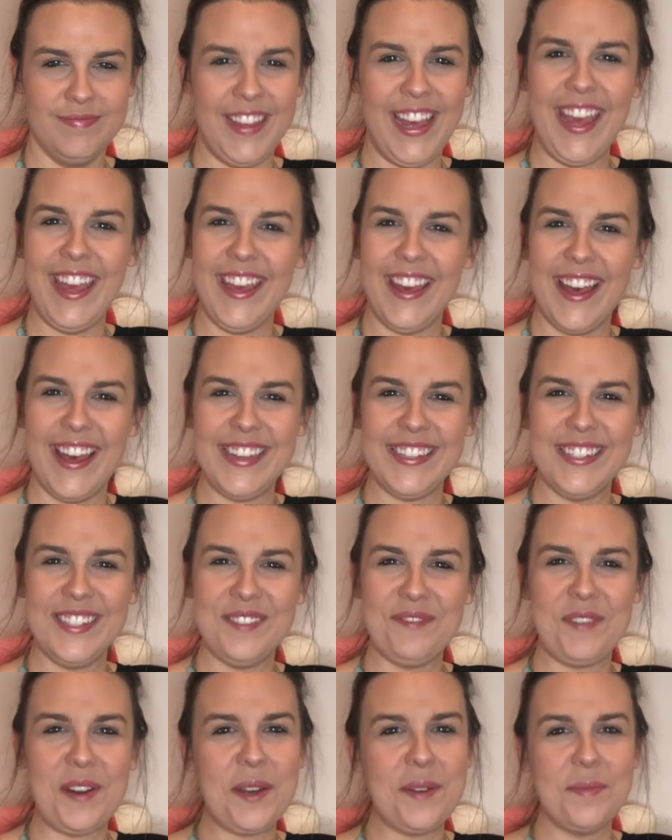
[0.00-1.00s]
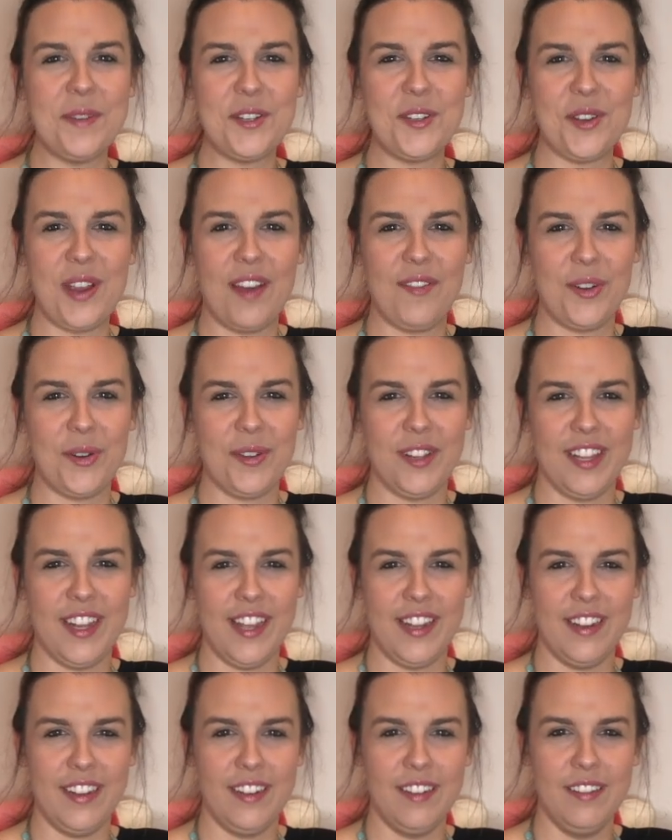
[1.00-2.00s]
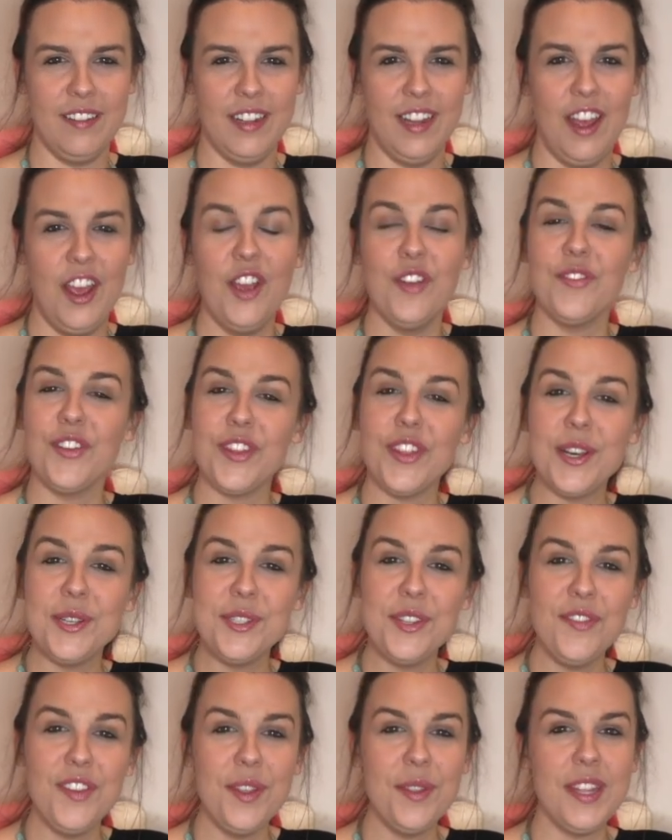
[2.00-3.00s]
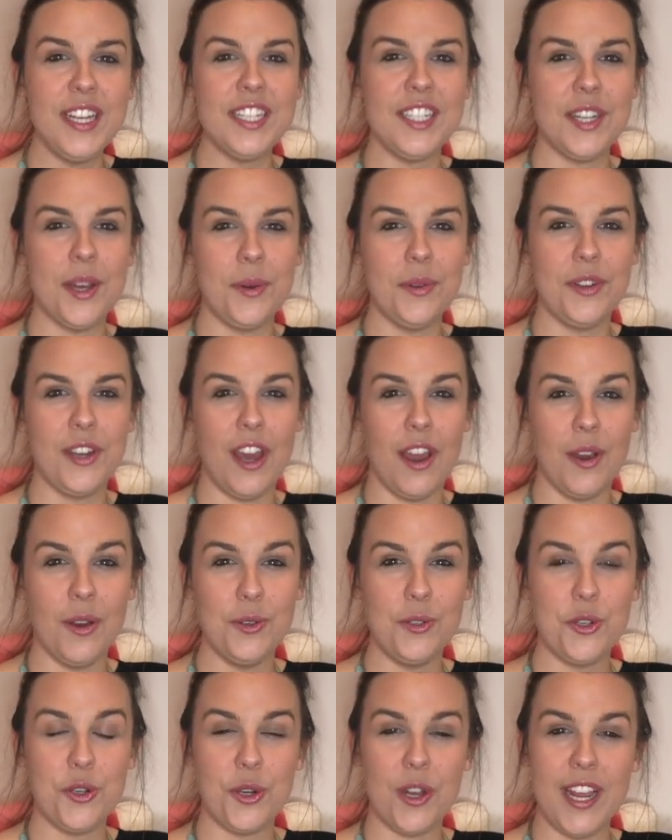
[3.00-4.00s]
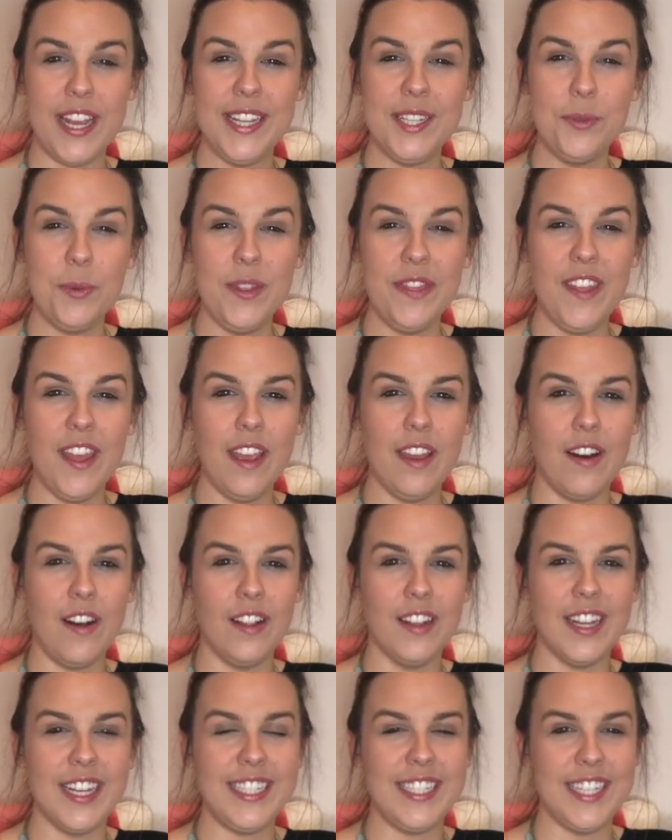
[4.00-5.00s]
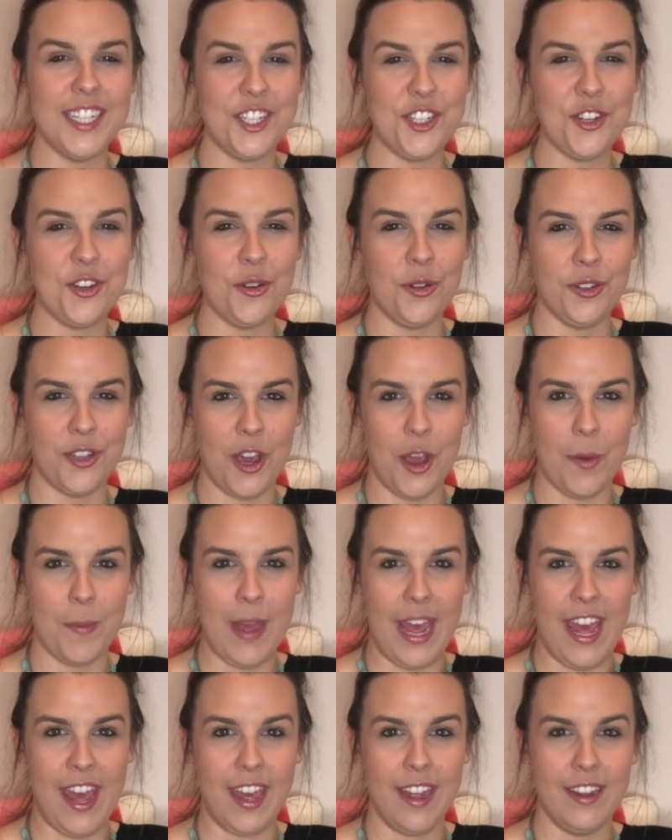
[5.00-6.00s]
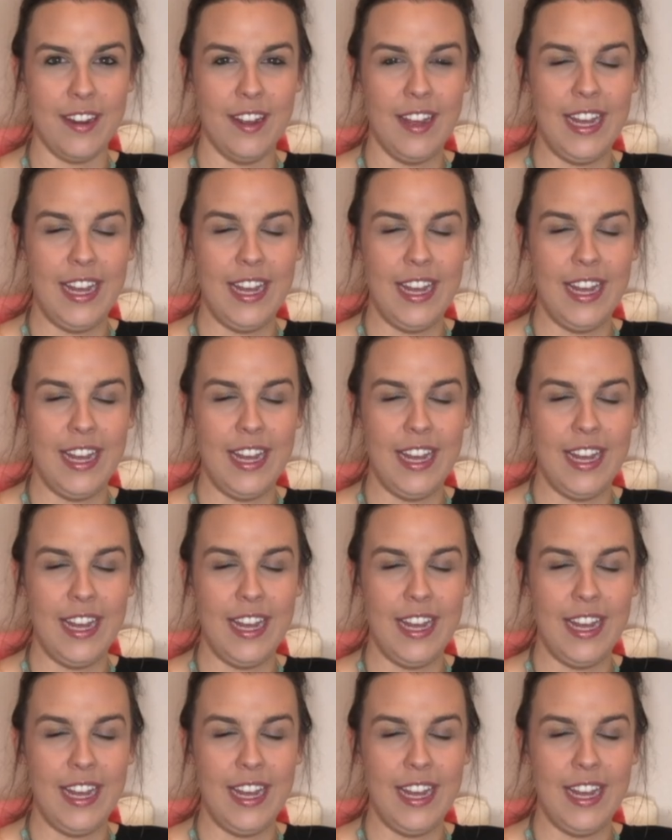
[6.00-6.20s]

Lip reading: Hey guys, welcome to Travel Related. For those of you that don't know, Trey is what they call a digital nomad.